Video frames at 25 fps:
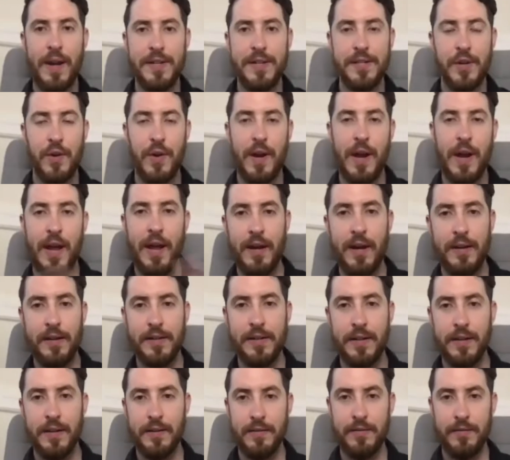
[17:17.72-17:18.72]
their
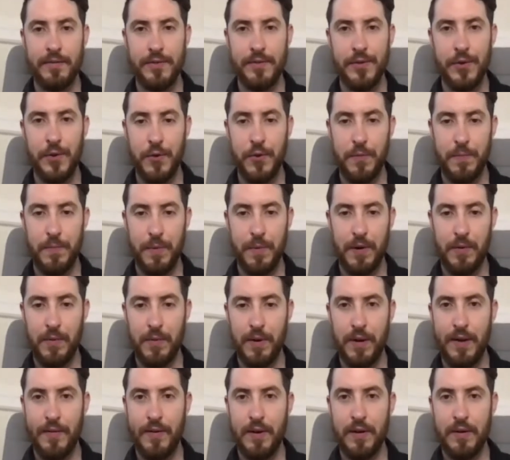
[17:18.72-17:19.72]
hand in Zoom or
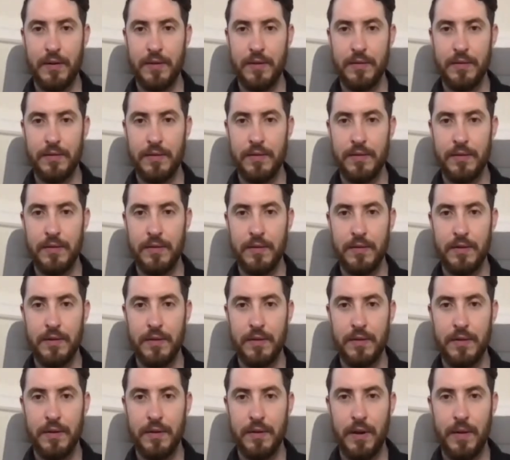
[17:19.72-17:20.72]
whatever.
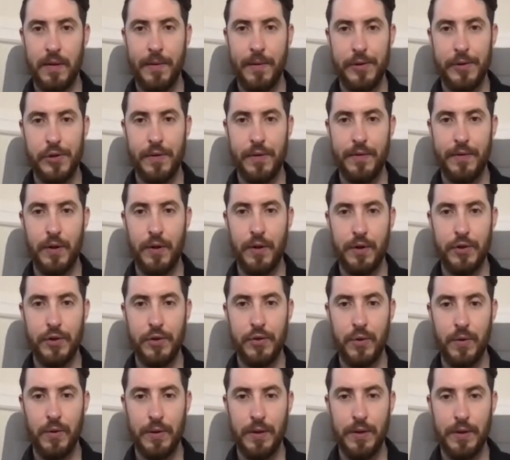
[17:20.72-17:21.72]
I'm not sure if you're
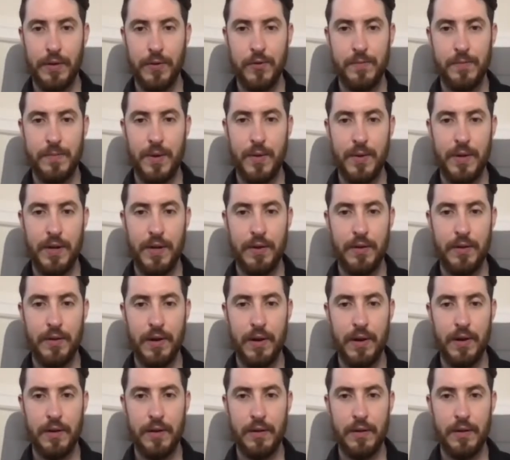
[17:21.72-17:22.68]
controlling who's muted or not.